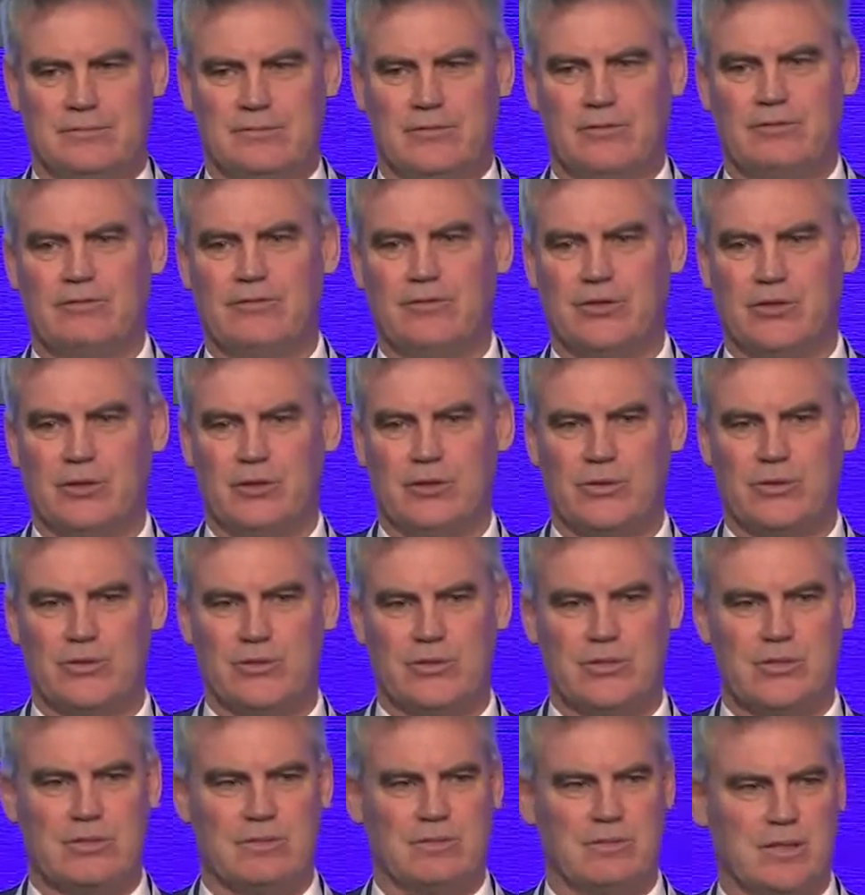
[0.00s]

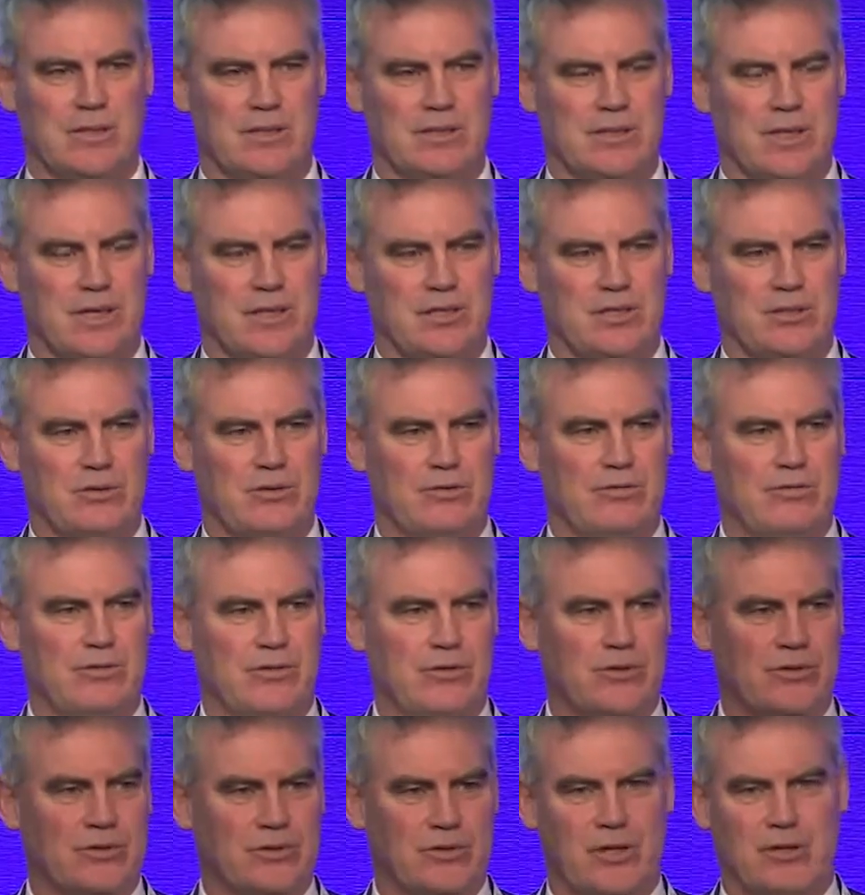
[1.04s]
referrals because actually
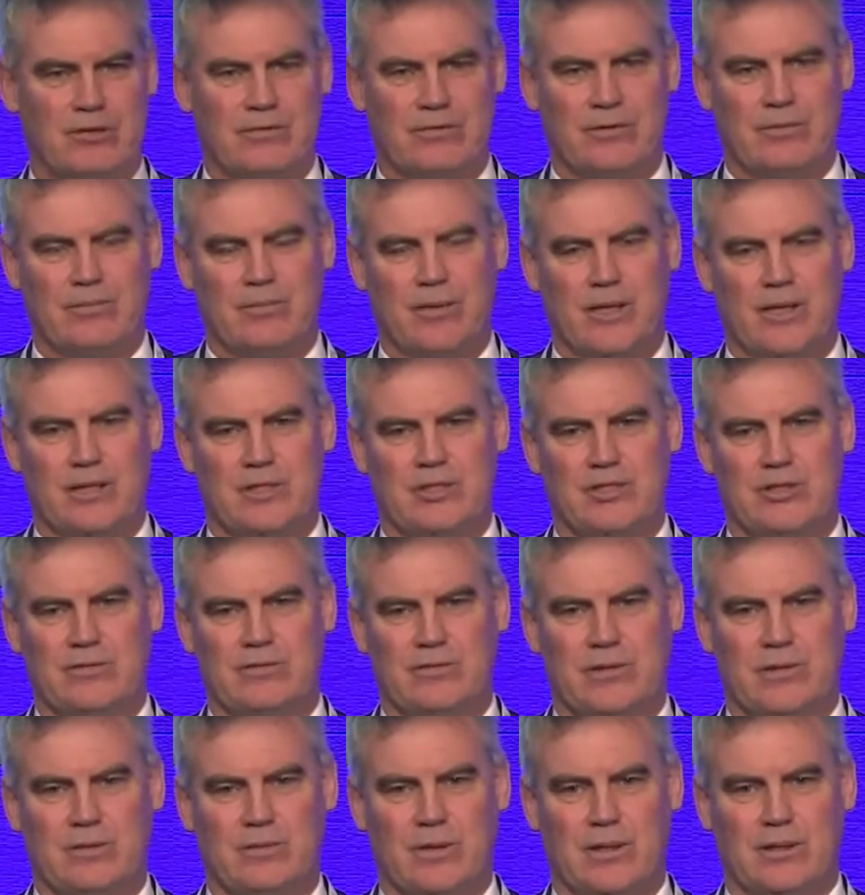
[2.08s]
referrals often means
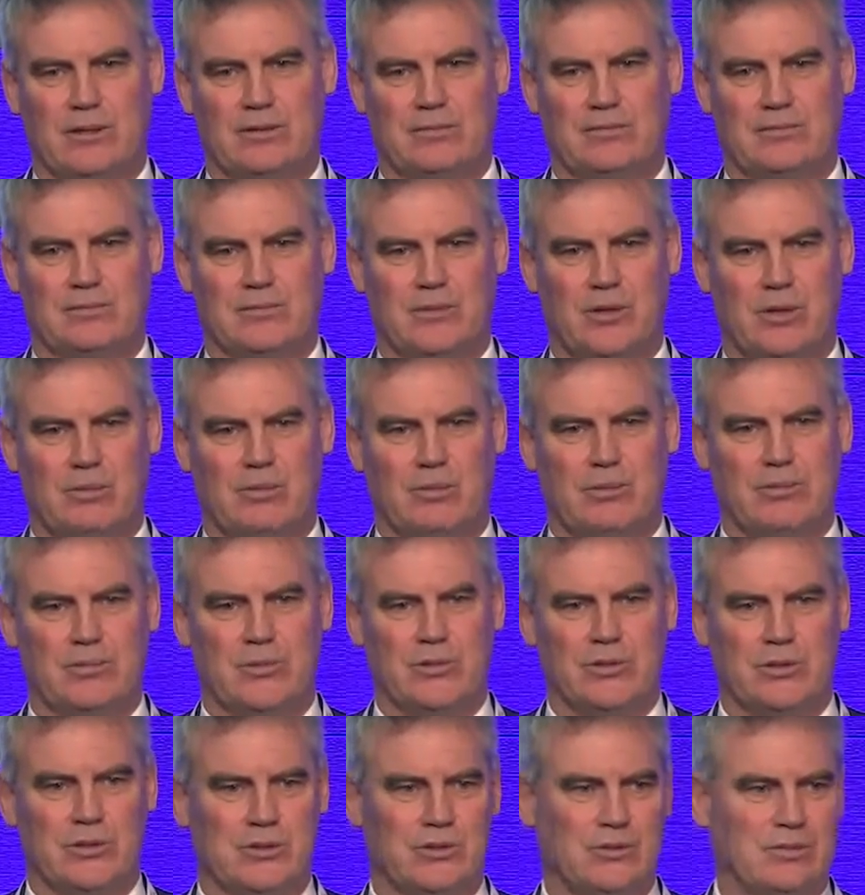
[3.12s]
shifting one problem
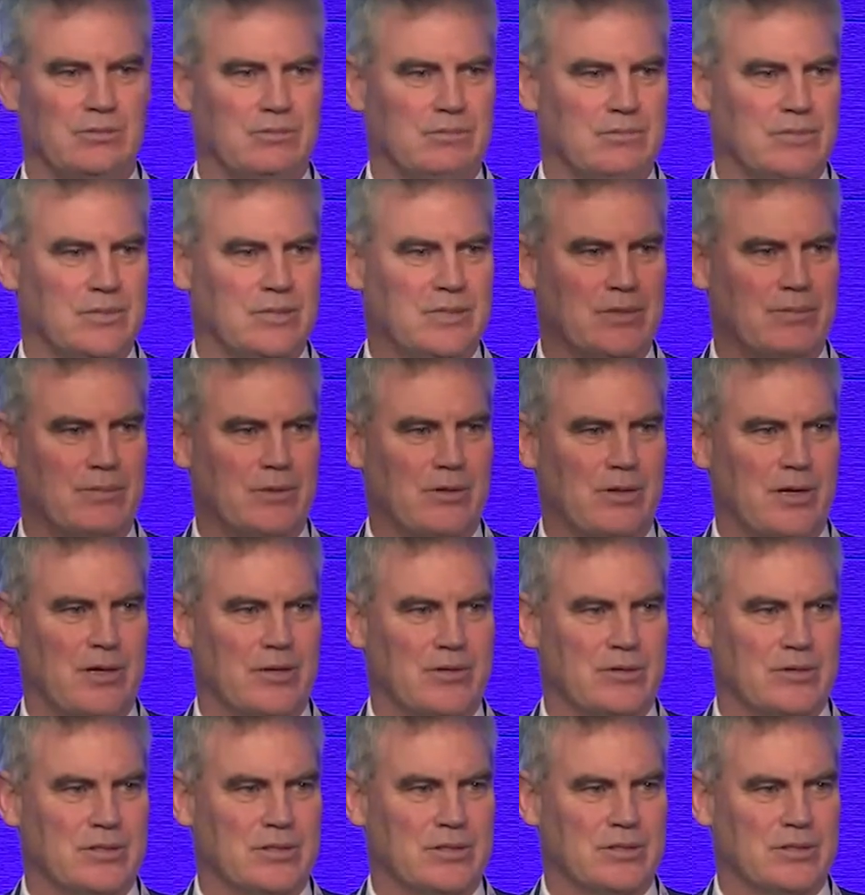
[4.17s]
to somewhere
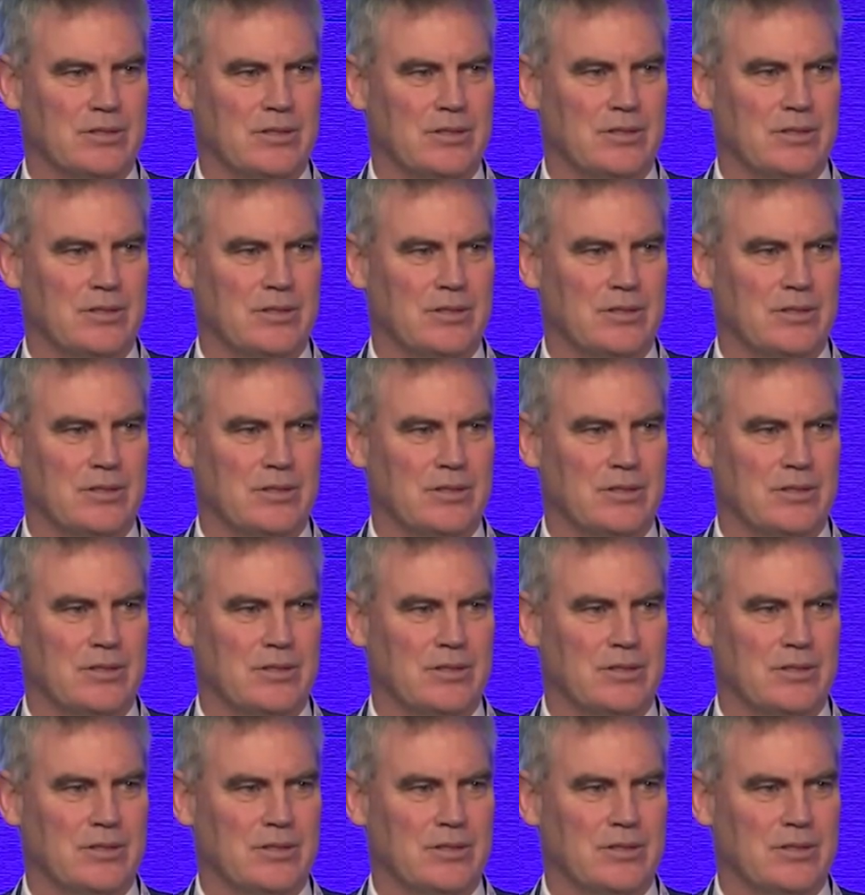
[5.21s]
else